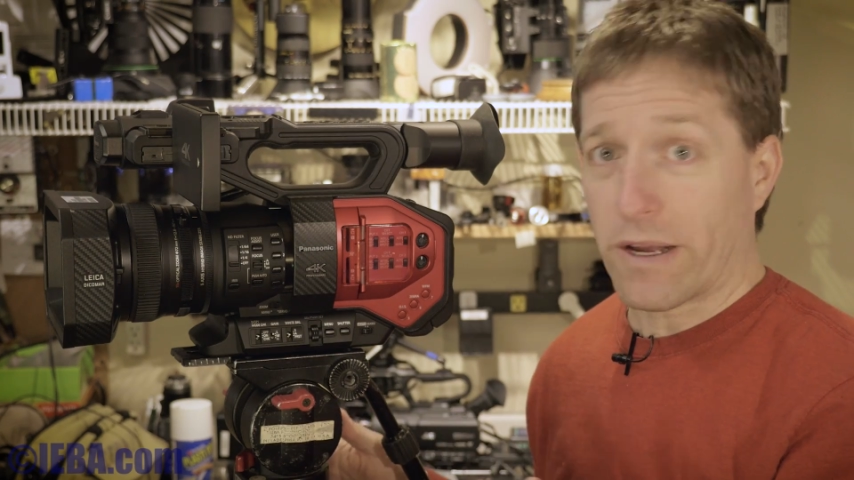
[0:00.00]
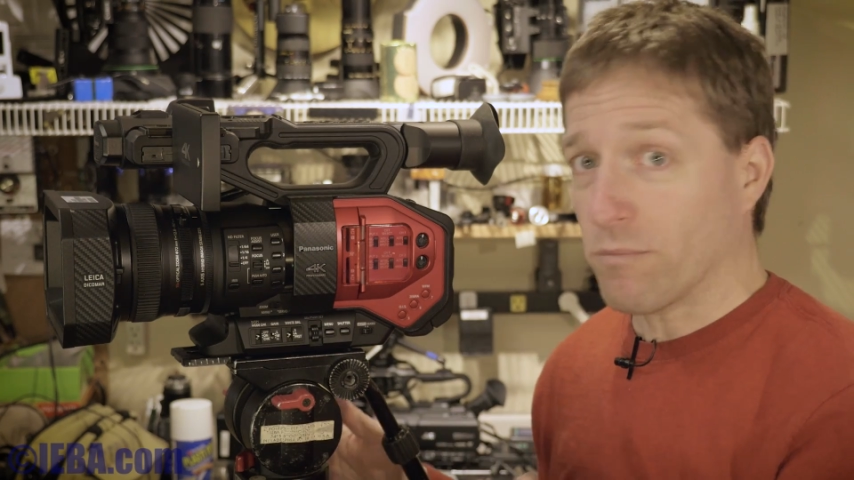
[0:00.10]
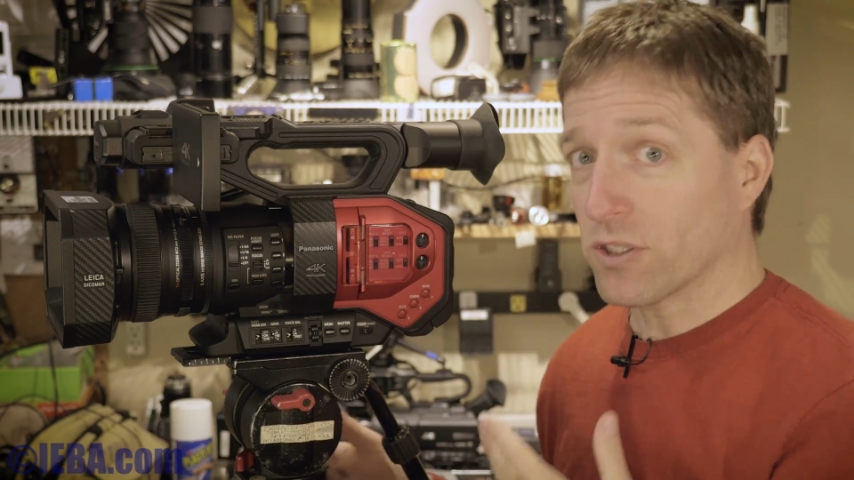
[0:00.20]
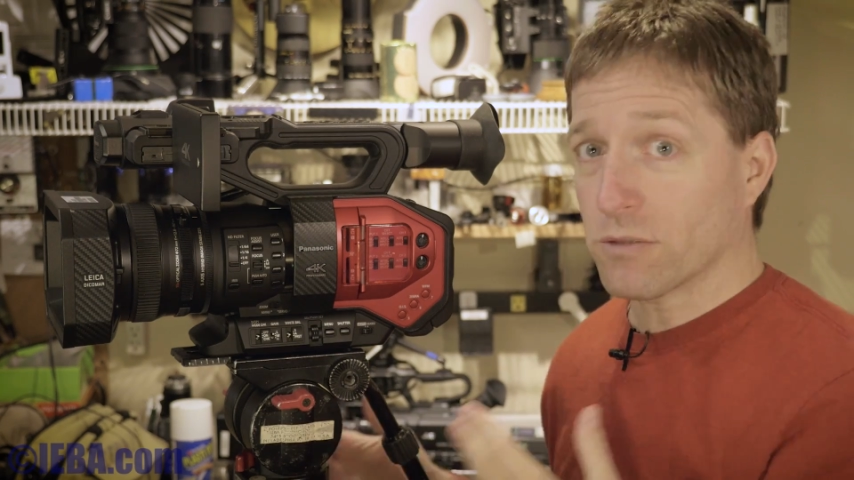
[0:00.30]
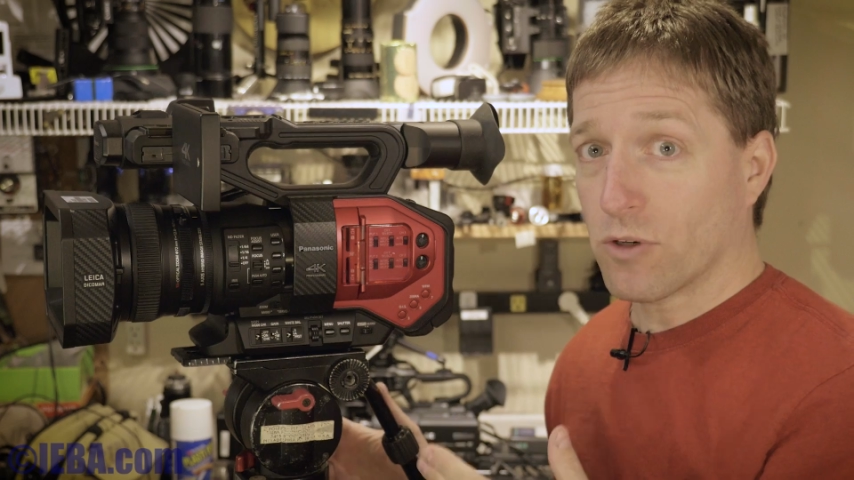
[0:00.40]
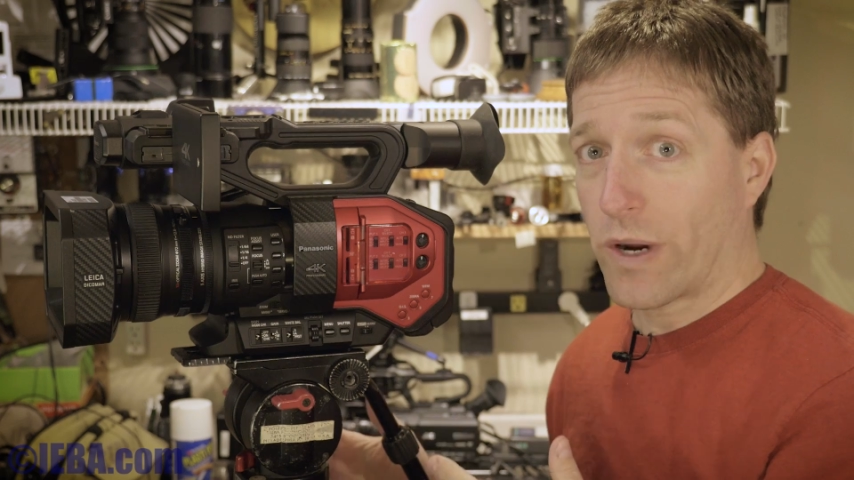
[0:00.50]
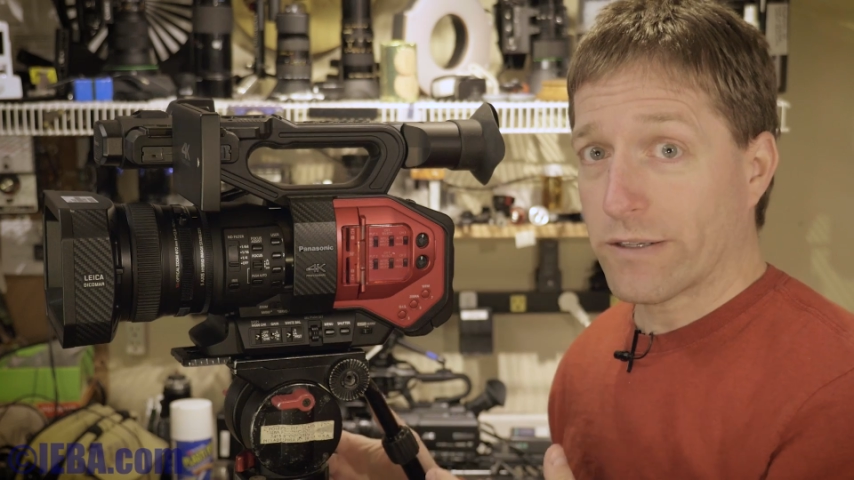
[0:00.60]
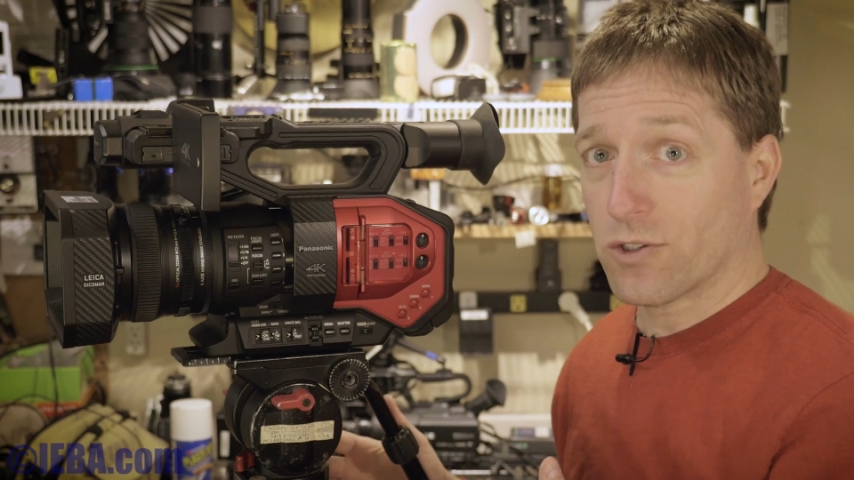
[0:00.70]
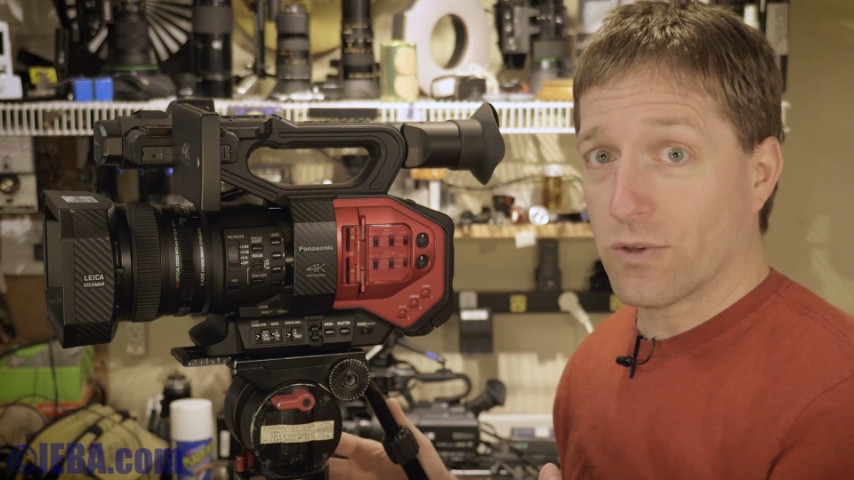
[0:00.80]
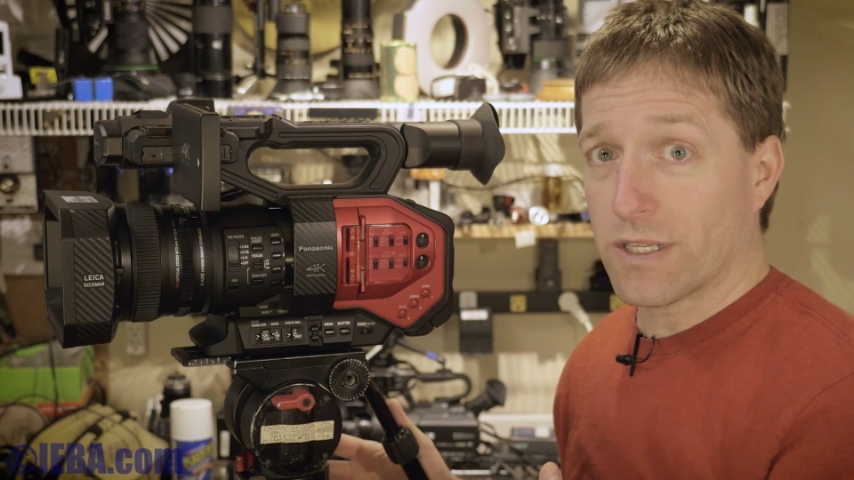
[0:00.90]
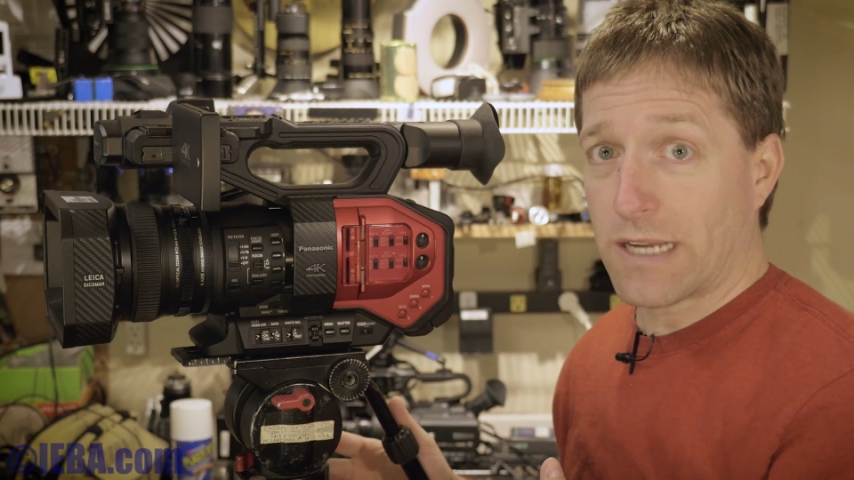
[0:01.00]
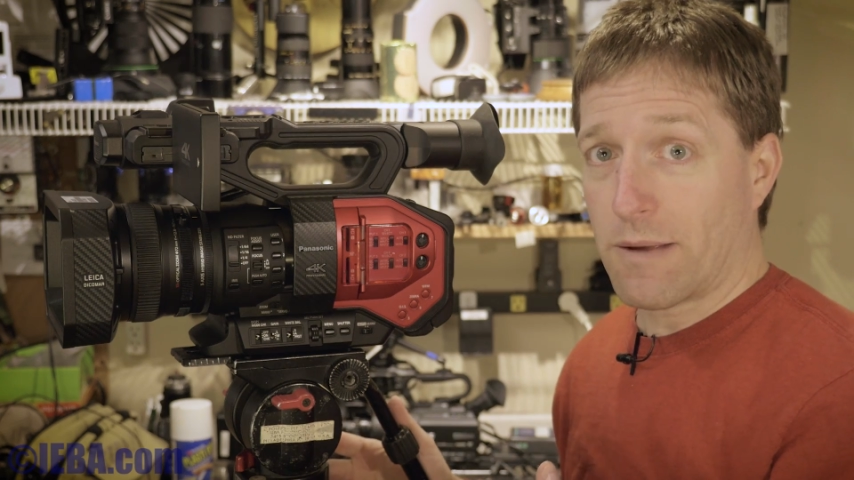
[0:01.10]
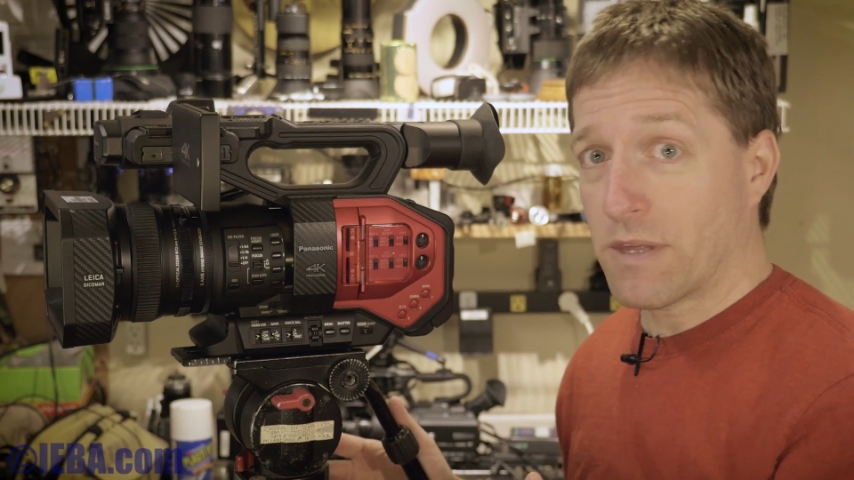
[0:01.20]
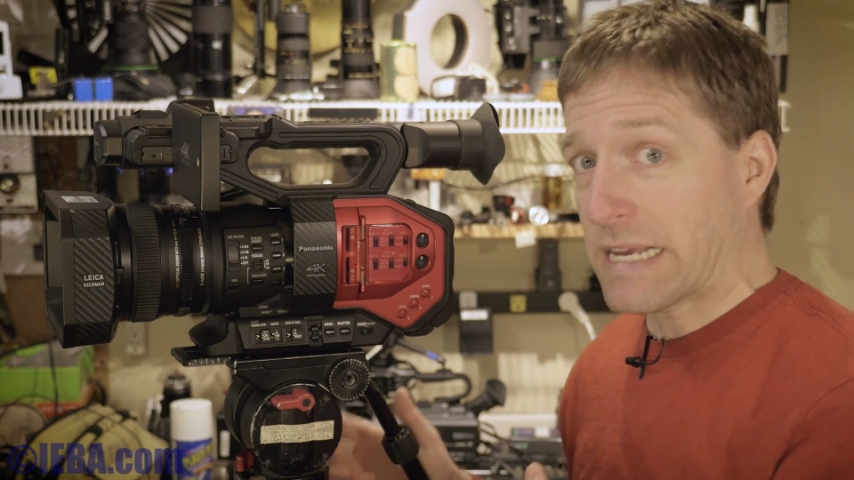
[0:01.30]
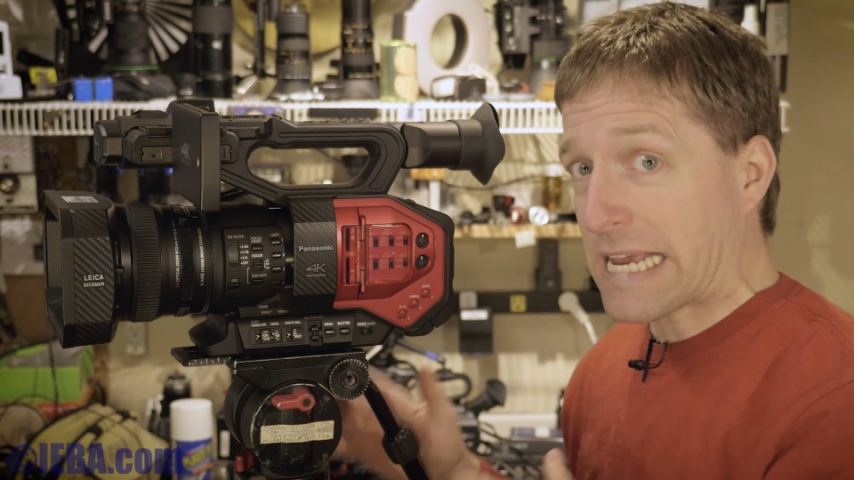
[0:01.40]
Multiple ways of doing the
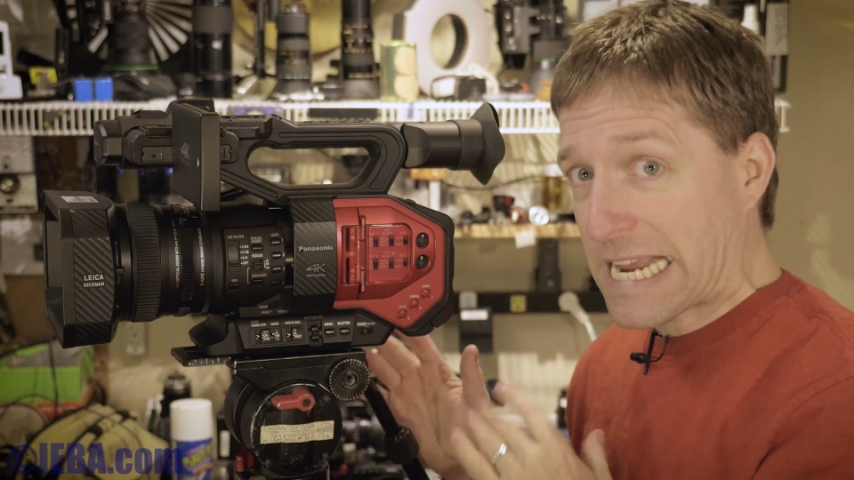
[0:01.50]
same thing.